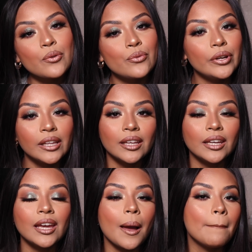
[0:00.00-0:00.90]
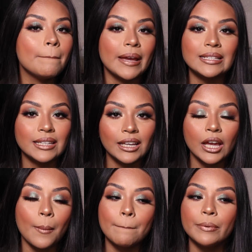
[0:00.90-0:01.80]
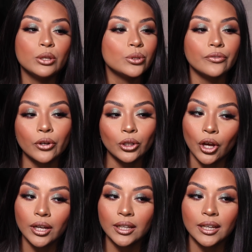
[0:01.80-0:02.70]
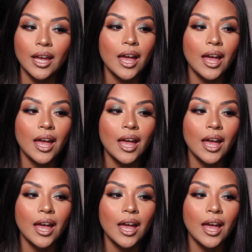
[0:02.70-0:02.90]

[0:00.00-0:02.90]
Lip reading: really amazing, beautiful look